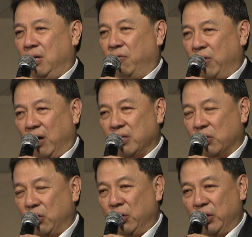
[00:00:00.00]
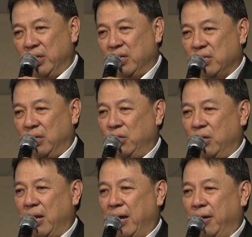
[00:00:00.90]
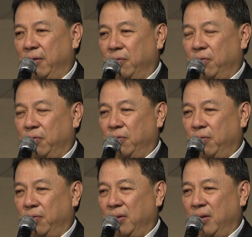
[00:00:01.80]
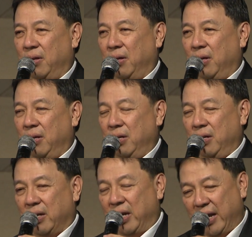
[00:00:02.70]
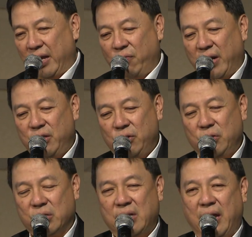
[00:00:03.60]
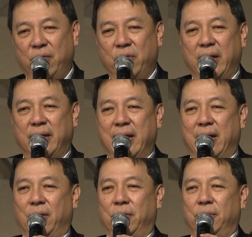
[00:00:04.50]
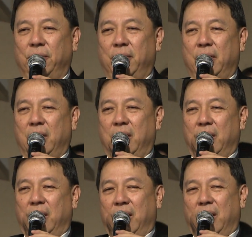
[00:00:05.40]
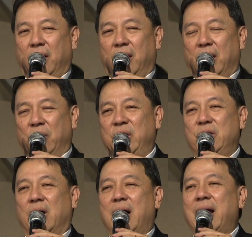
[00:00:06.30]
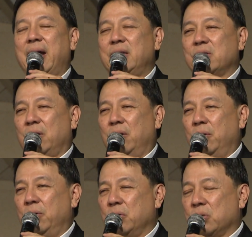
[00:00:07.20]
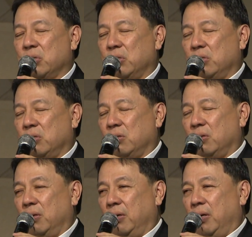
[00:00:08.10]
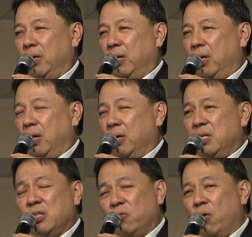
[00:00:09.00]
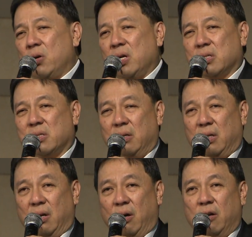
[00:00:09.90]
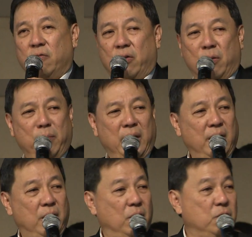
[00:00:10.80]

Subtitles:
of God's goodness in your life. Can I invite you to stand right now? And with your eyes closed, just focus on the Lord for a minute or